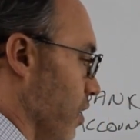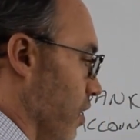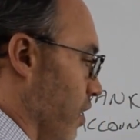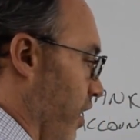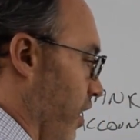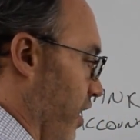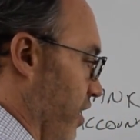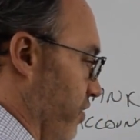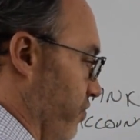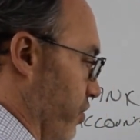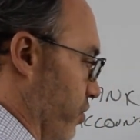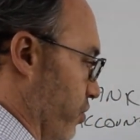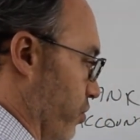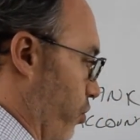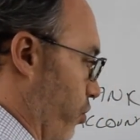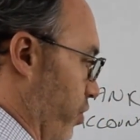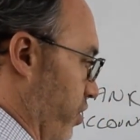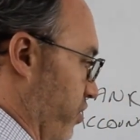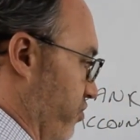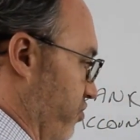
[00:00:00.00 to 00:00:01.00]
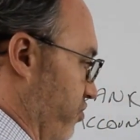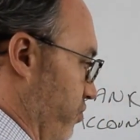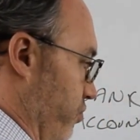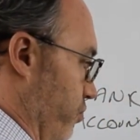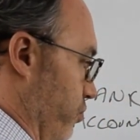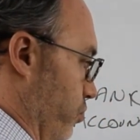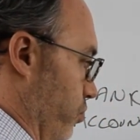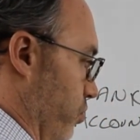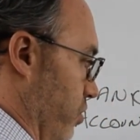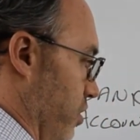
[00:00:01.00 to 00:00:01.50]
and they're going
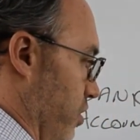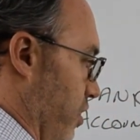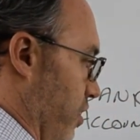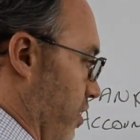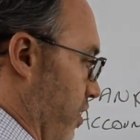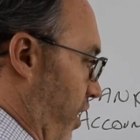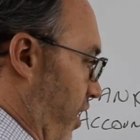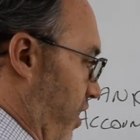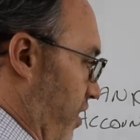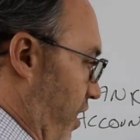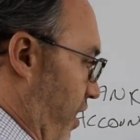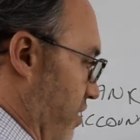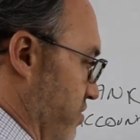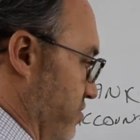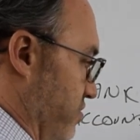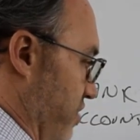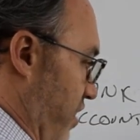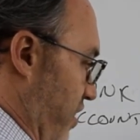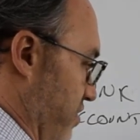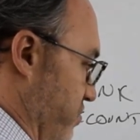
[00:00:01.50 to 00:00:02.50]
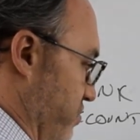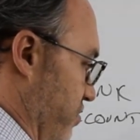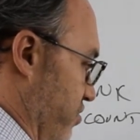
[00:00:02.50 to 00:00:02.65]
to, as